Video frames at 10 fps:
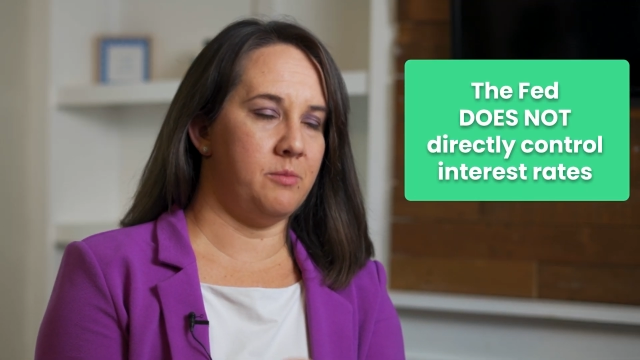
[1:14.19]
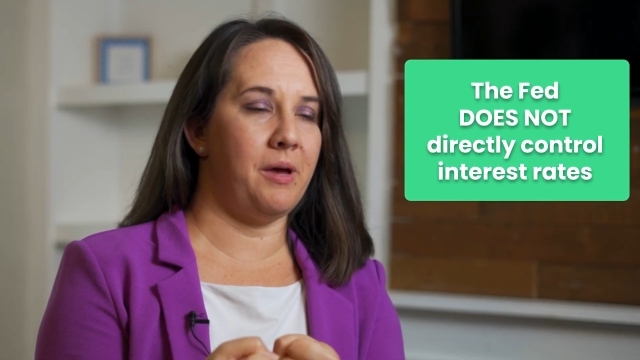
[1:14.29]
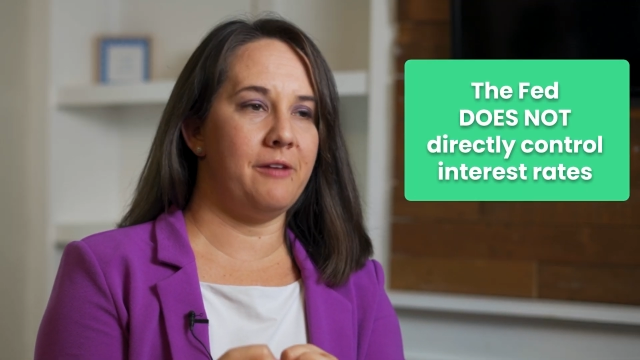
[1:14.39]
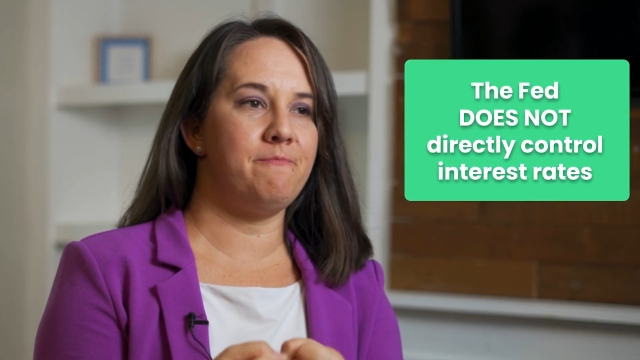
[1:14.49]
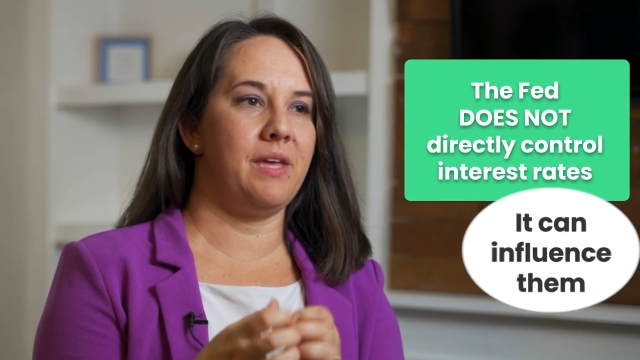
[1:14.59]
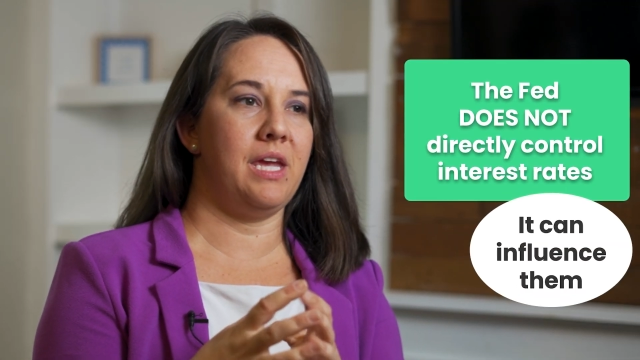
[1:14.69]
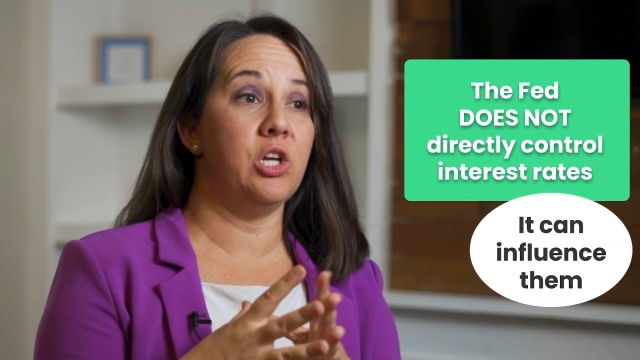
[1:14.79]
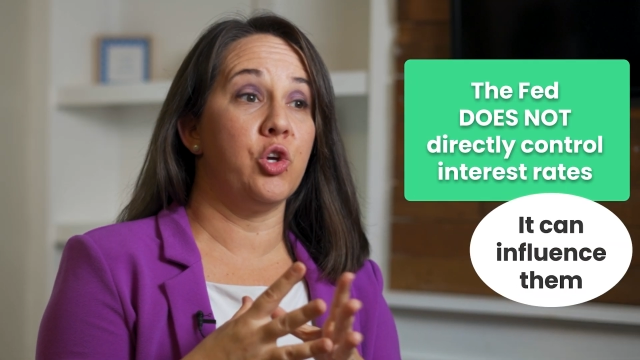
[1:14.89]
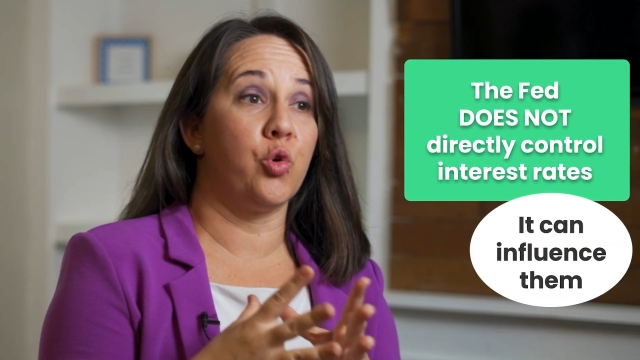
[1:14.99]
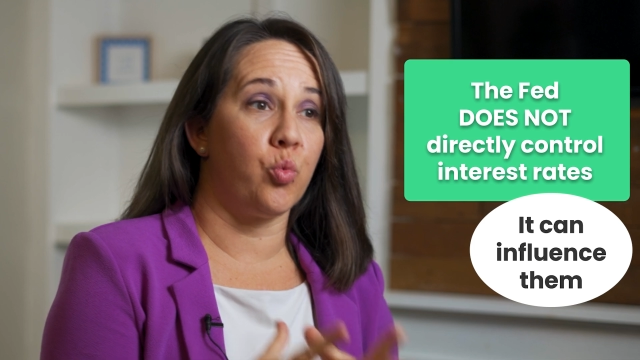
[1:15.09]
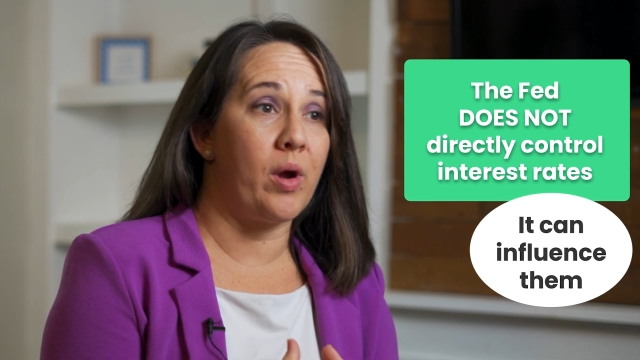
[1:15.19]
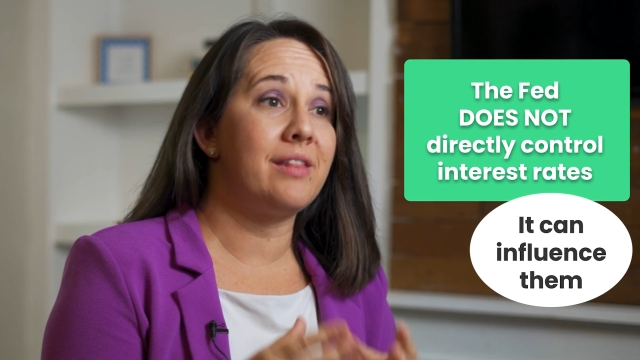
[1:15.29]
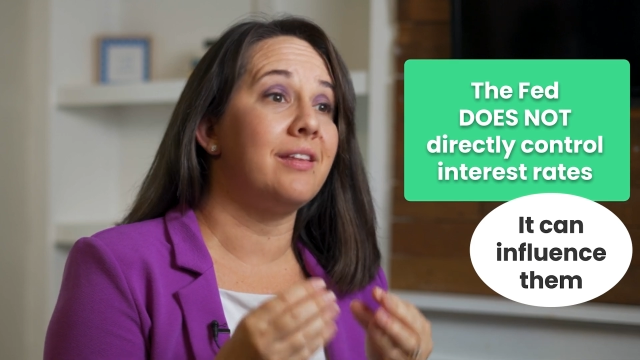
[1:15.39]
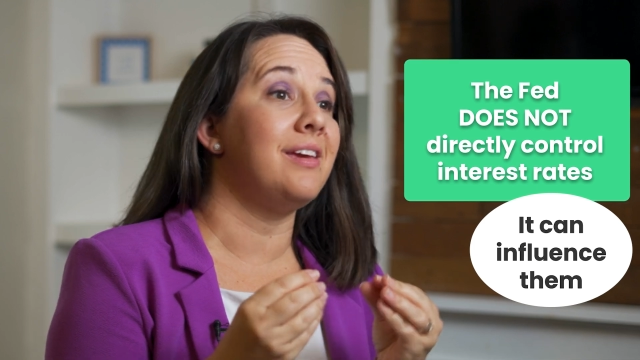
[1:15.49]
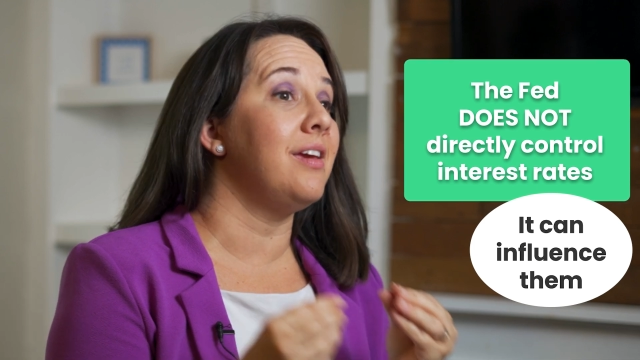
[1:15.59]
but it
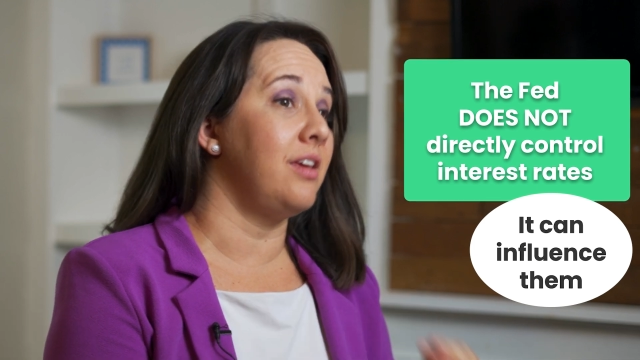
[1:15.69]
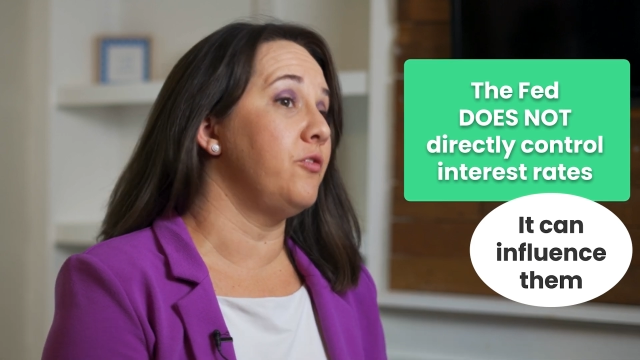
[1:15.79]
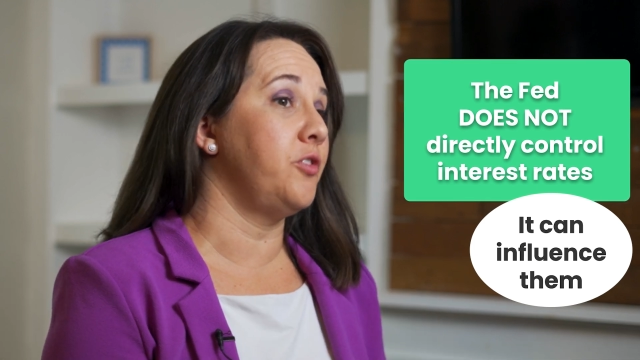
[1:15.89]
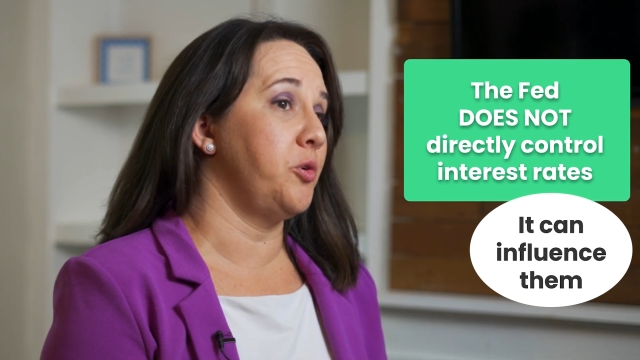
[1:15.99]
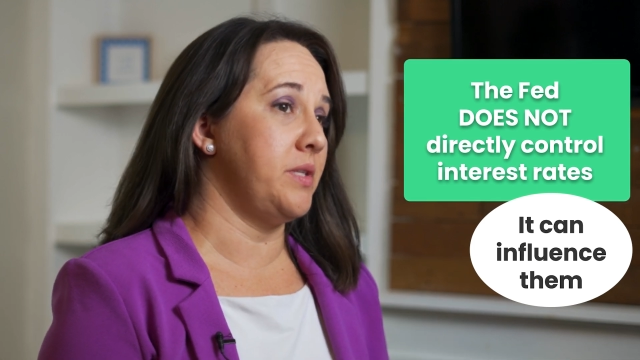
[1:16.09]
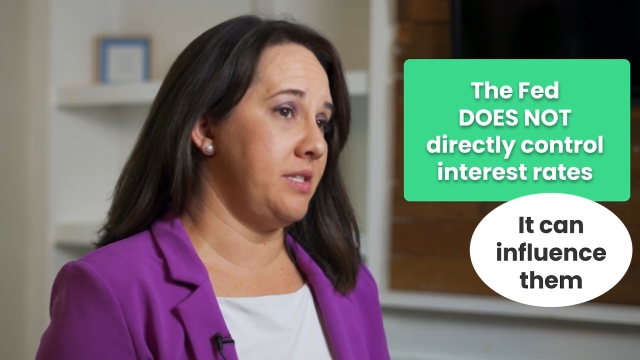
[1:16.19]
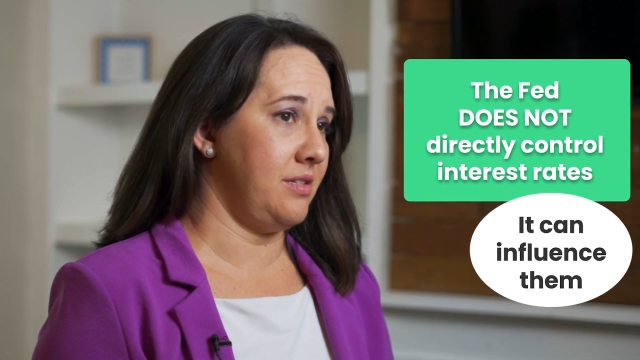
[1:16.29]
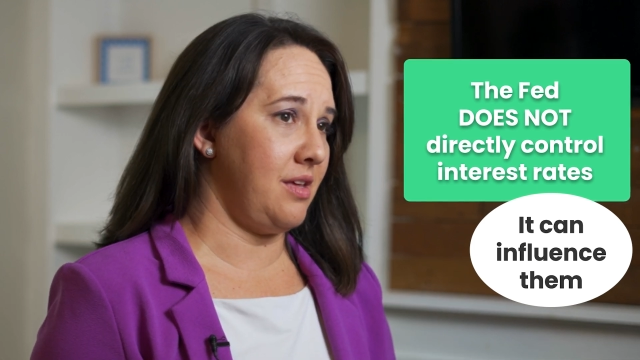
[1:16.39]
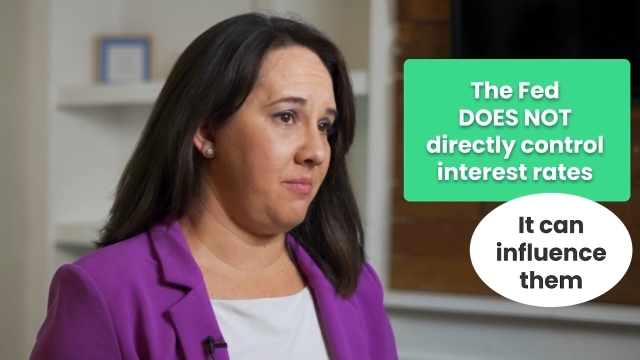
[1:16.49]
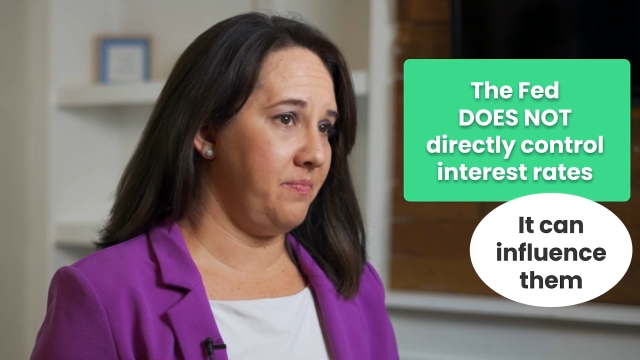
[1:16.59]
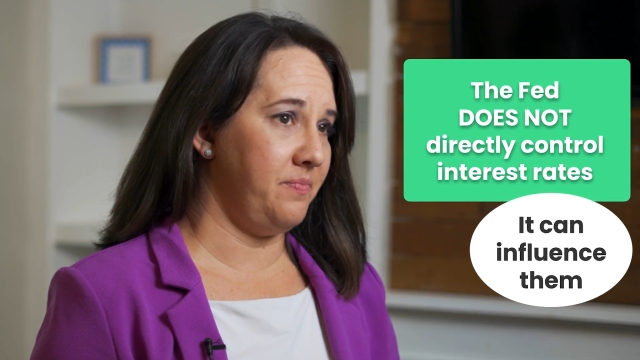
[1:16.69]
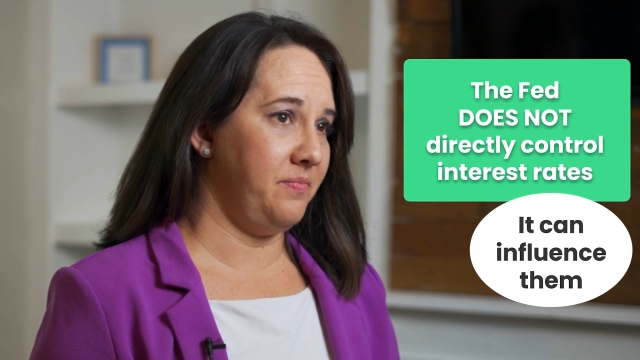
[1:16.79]
greatly influences them.